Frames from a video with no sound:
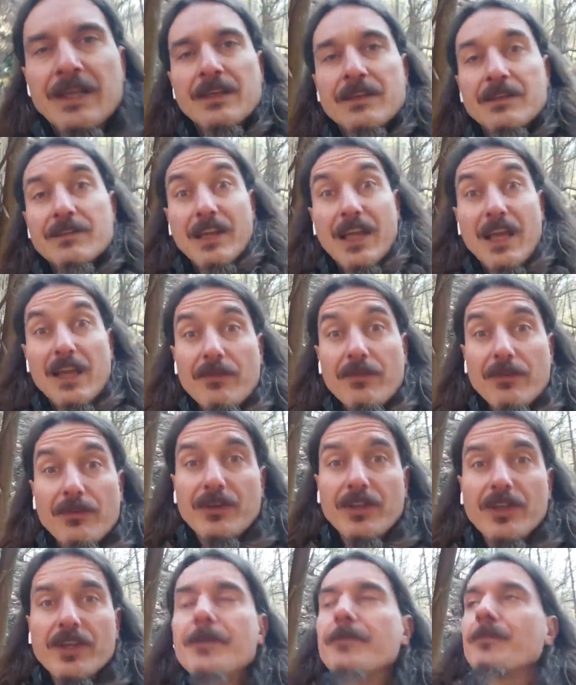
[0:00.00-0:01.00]

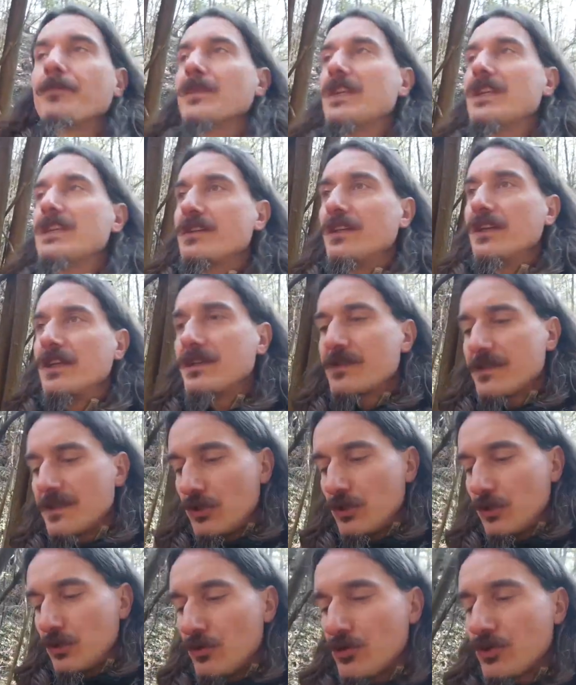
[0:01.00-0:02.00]
Slavery is an
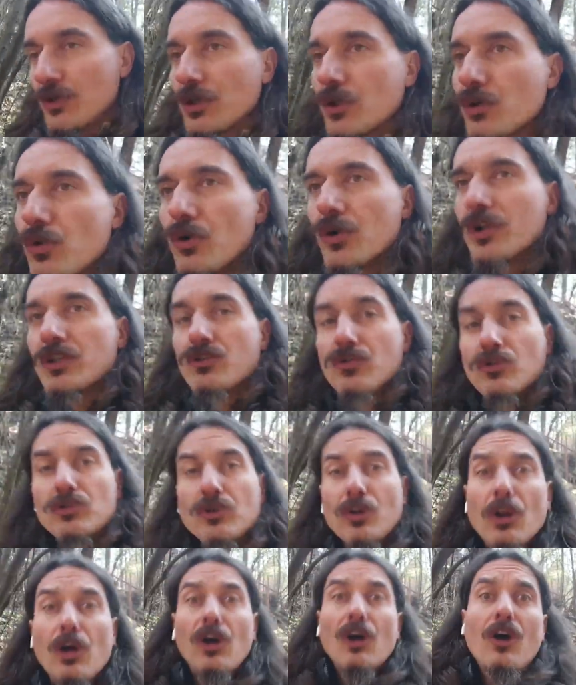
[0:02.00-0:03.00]
institution according to the
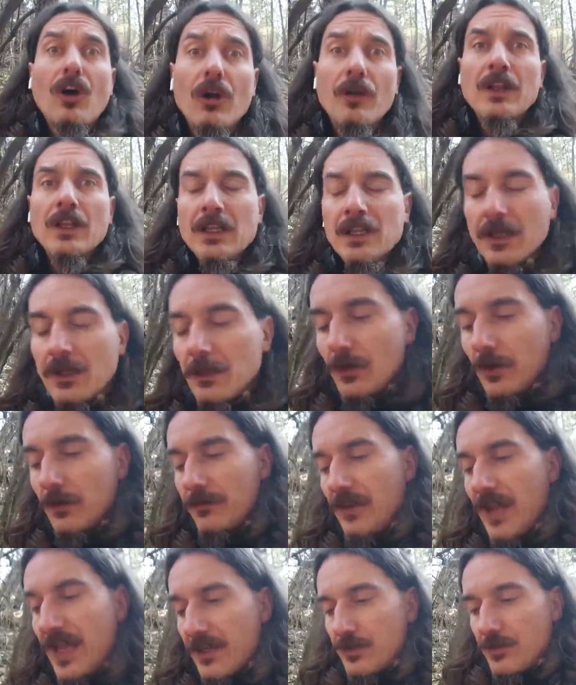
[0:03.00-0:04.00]
law of
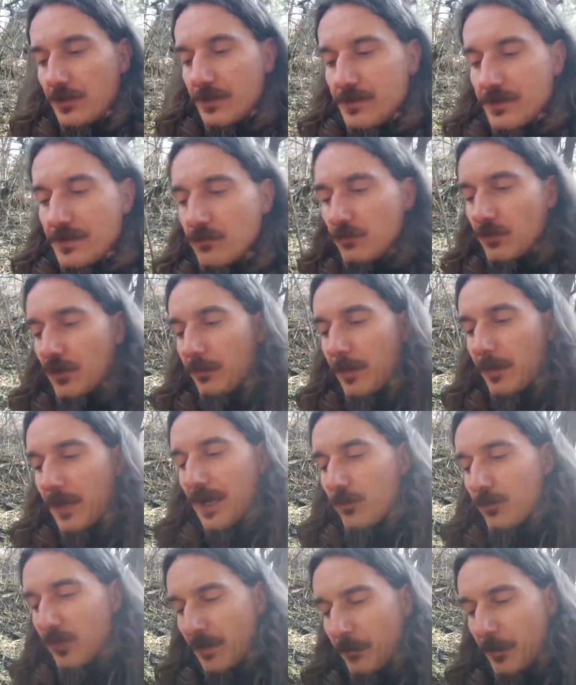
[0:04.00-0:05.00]
nations, whereby
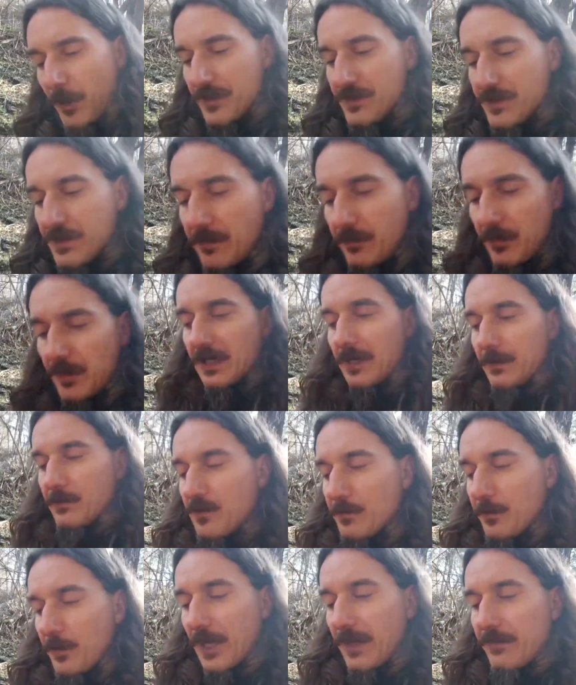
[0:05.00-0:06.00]
one person becomes
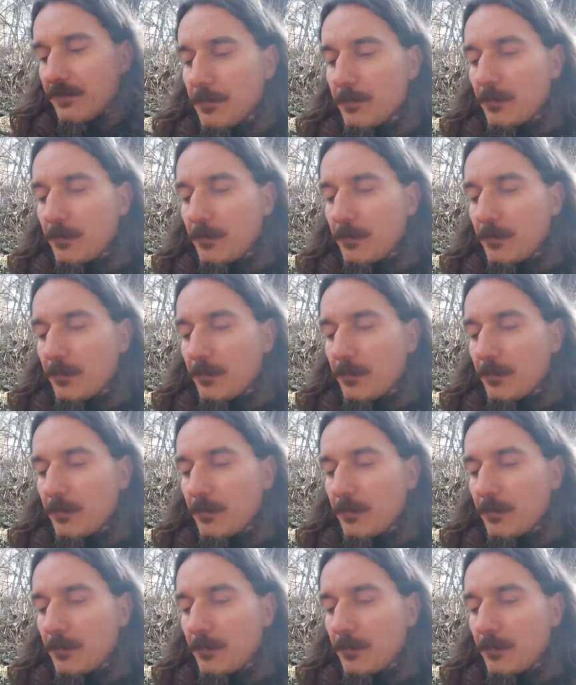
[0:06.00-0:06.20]
private